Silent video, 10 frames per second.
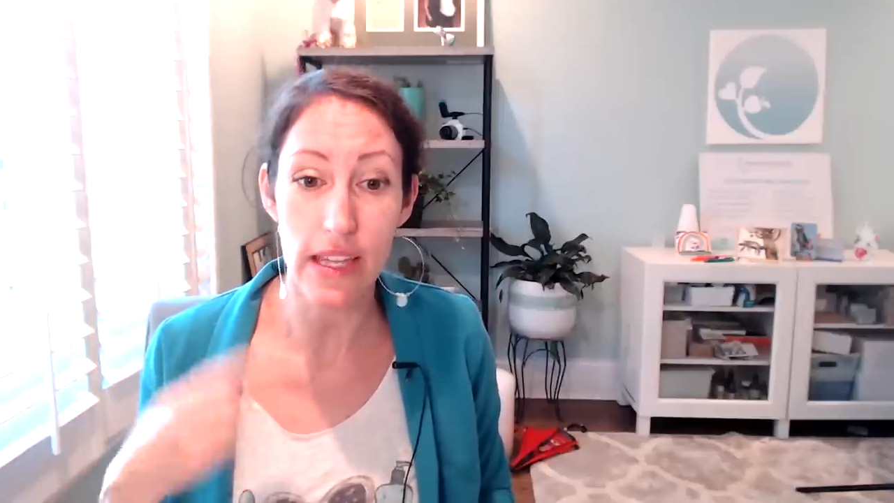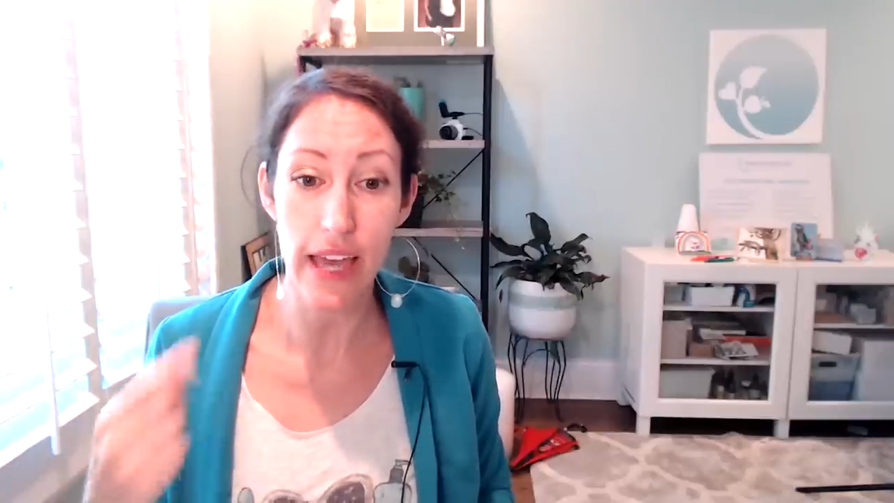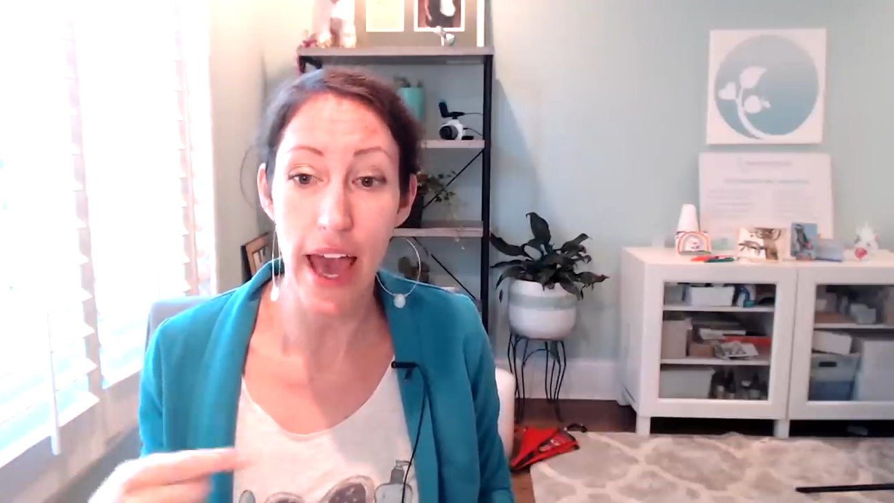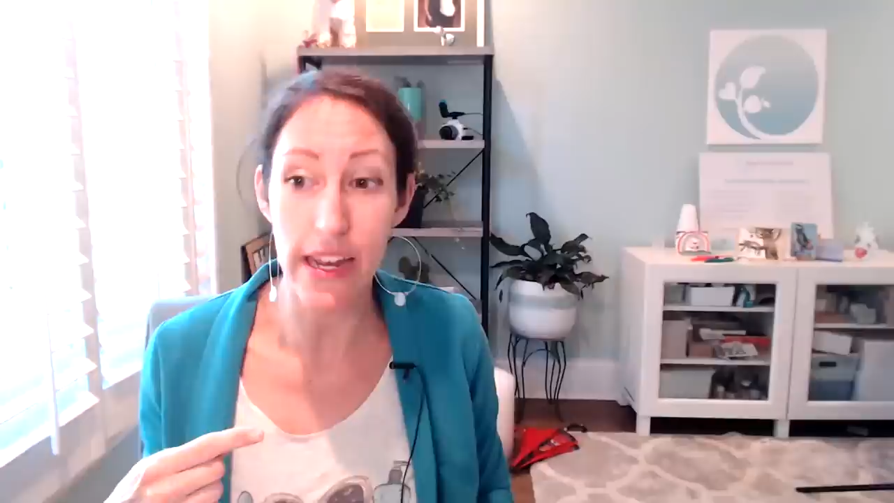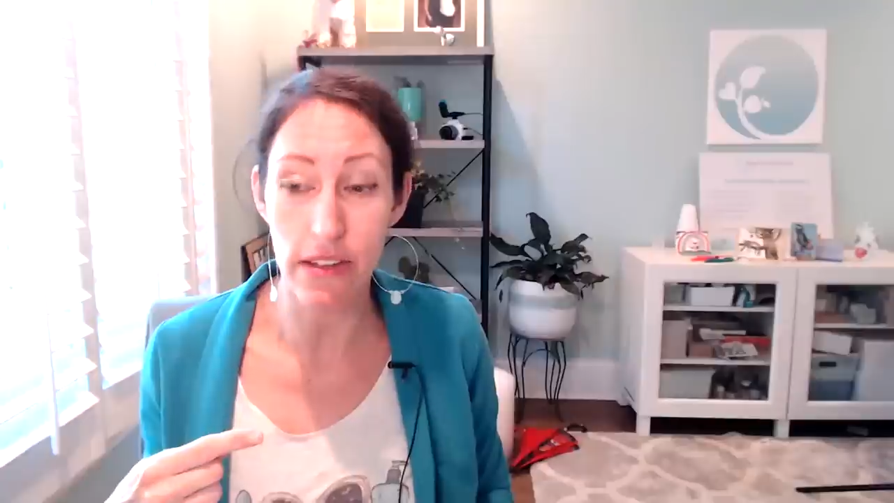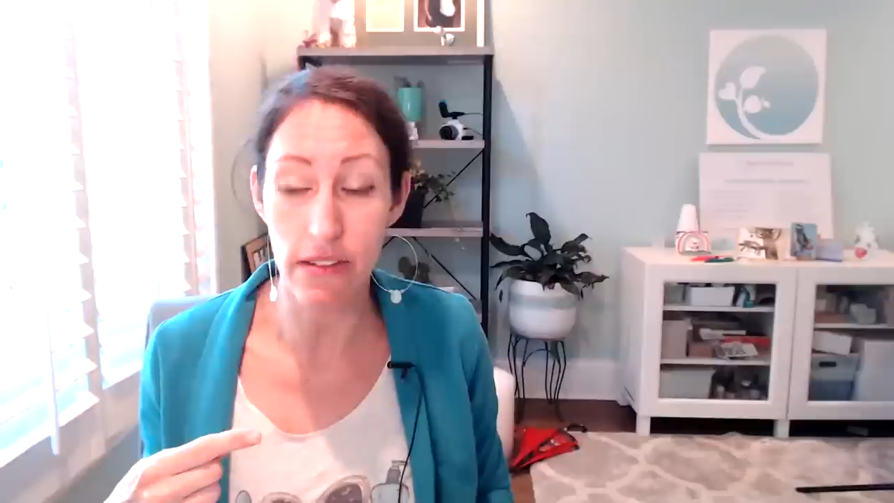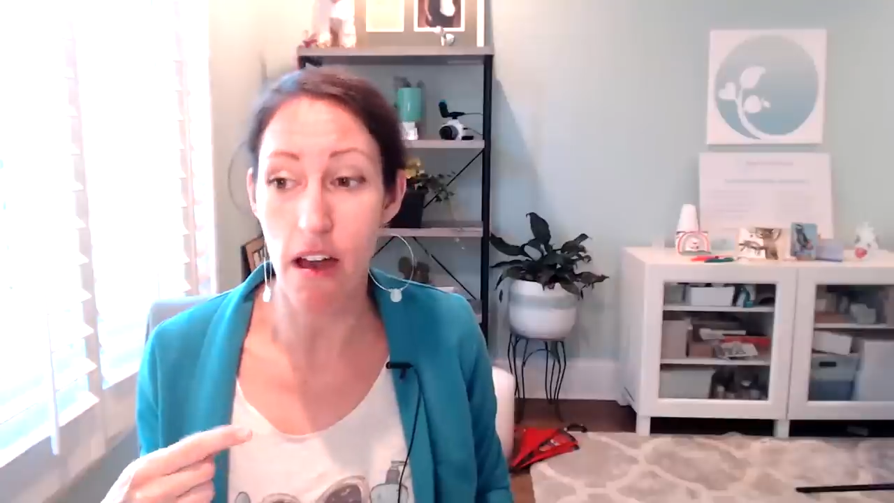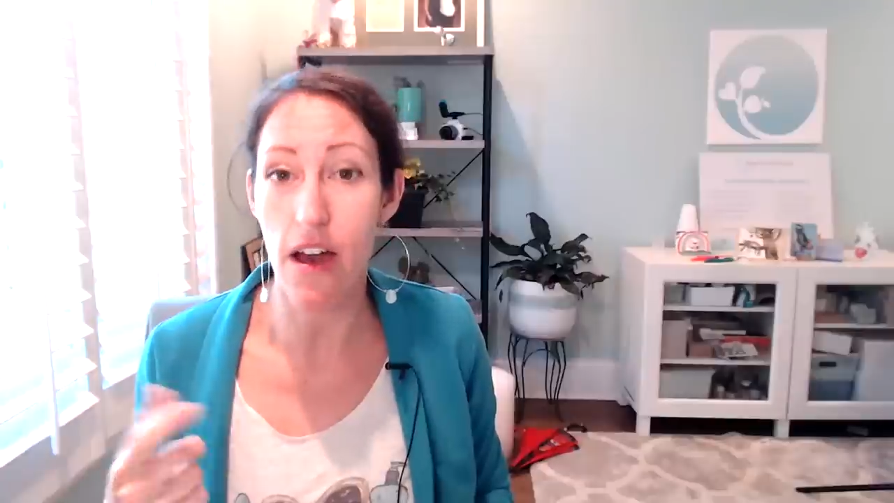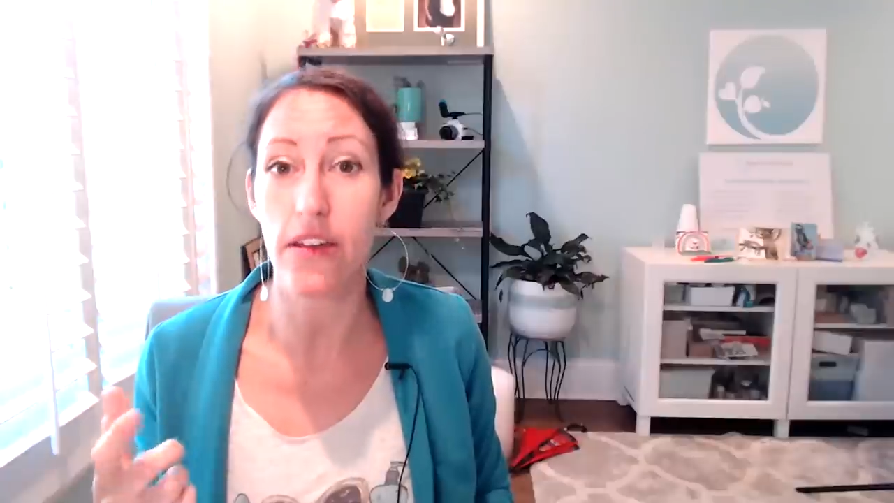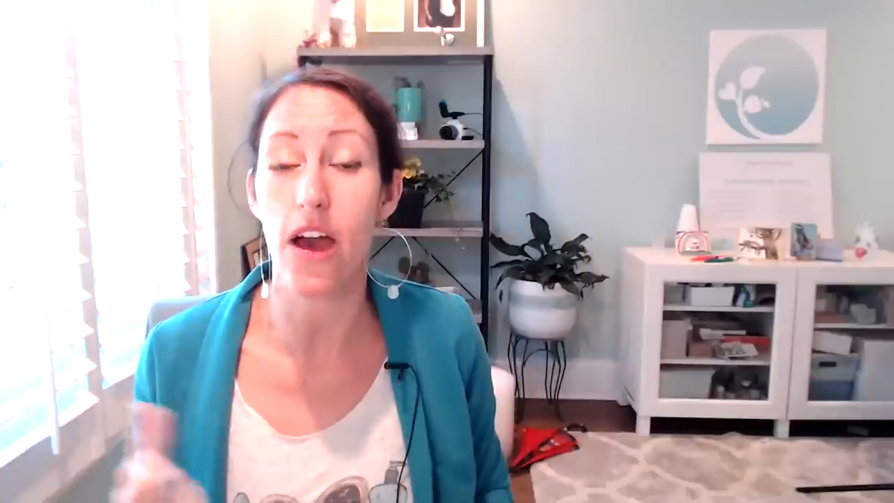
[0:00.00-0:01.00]

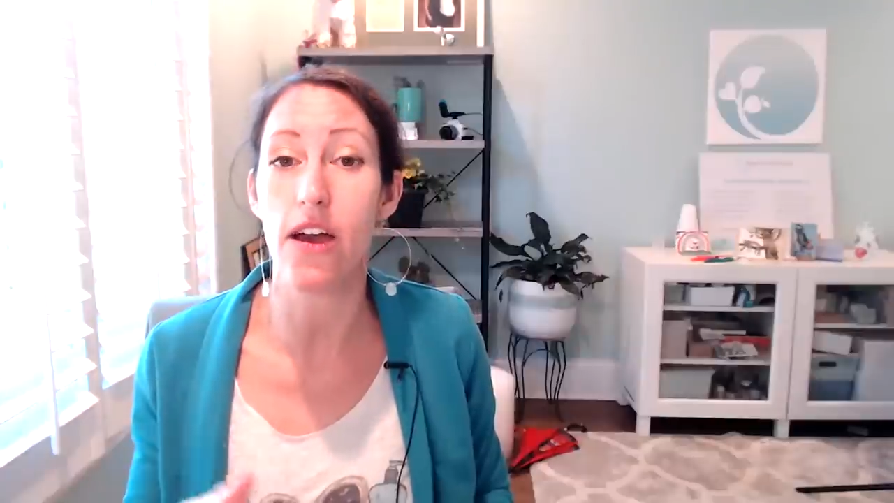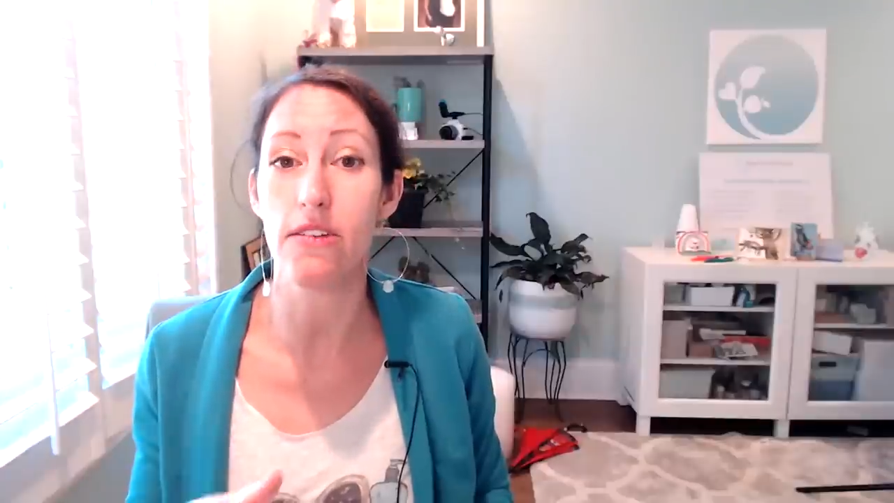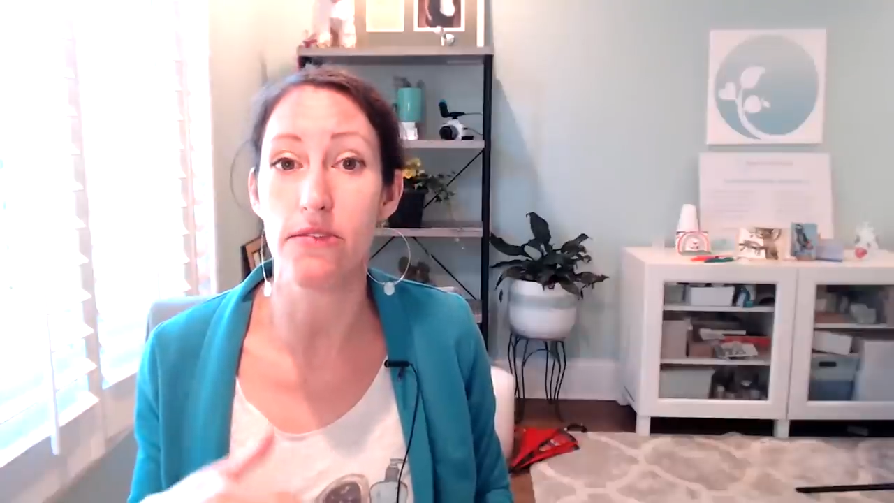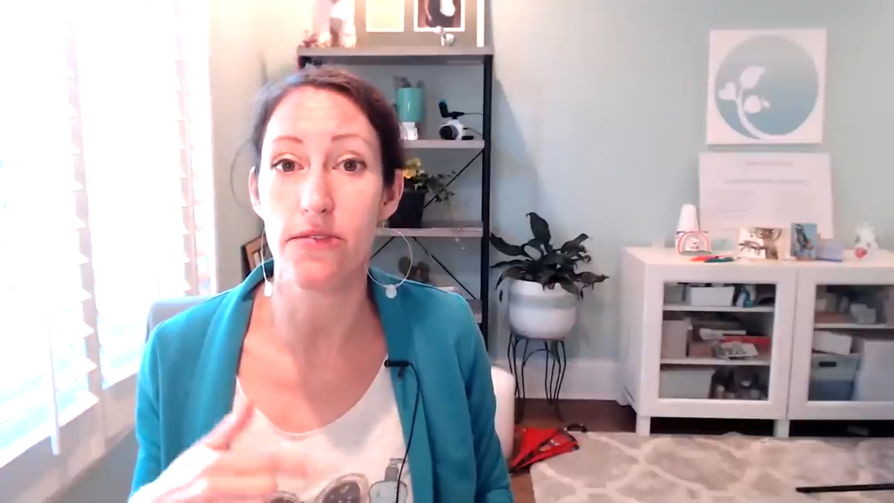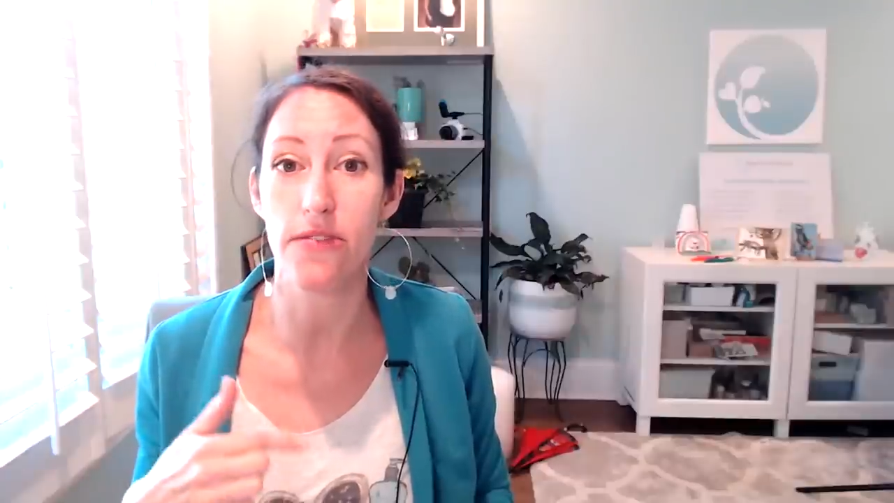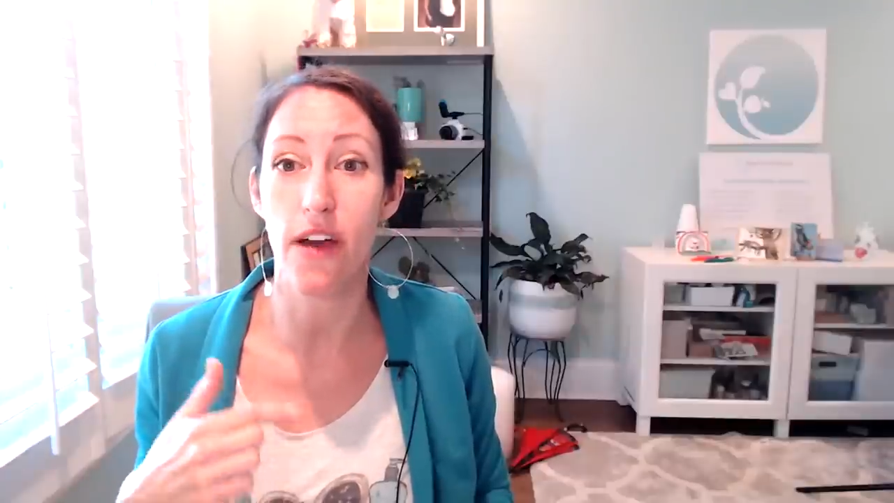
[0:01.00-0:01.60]
catalog of